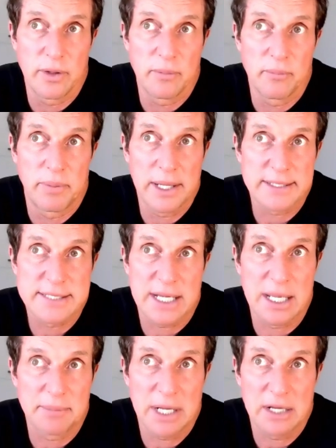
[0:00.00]
by the
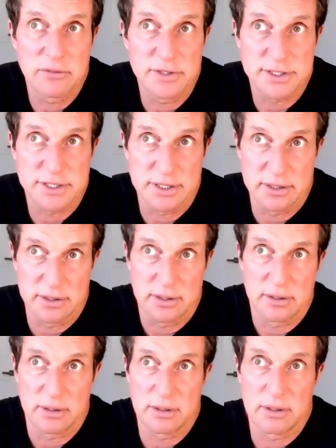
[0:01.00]
time I was in,
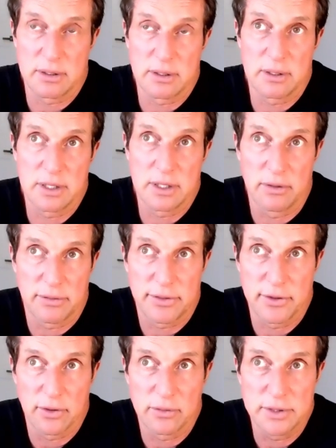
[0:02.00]
you know,
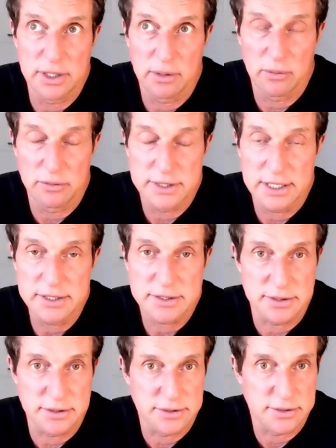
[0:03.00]
third year
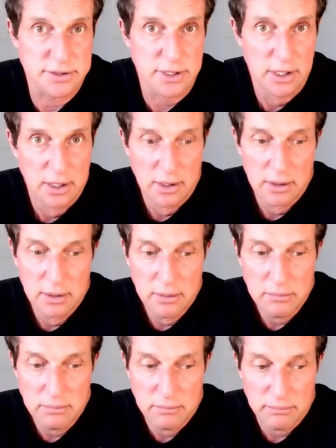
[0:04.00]
rotations,
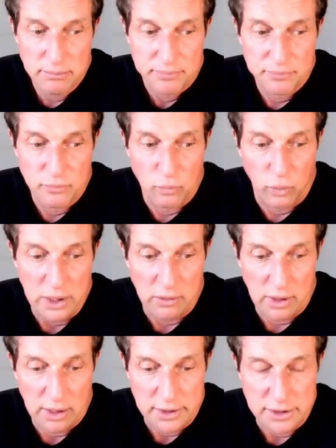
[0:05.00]
we were
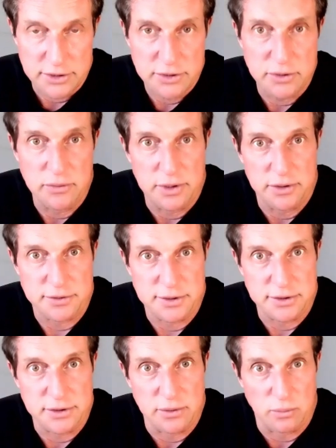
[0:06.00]
already two years
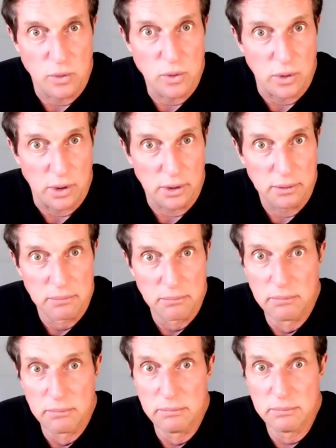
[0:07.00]
into the war,
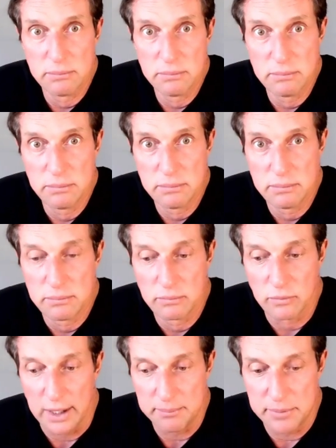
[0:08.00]

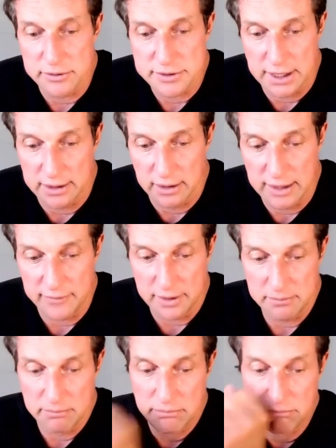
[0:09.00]
right? Post 9
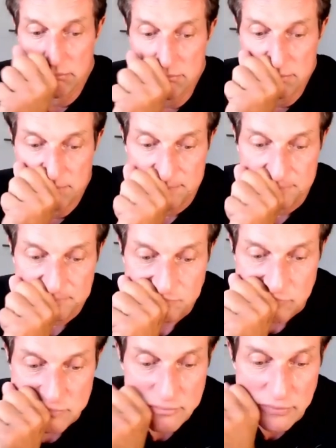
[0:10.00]
11.
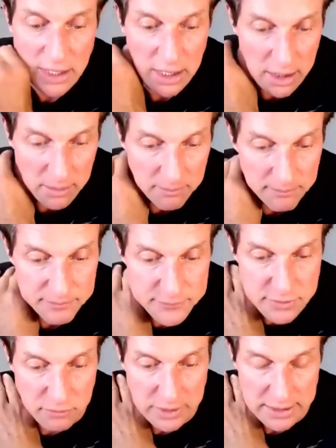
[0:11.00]
Um,
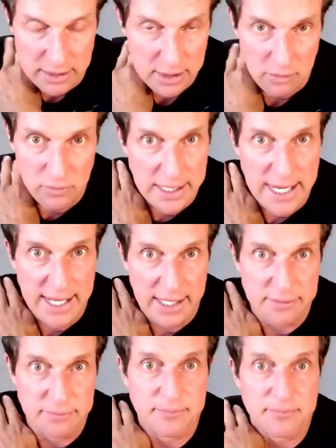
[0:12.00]
so we, you know, we had,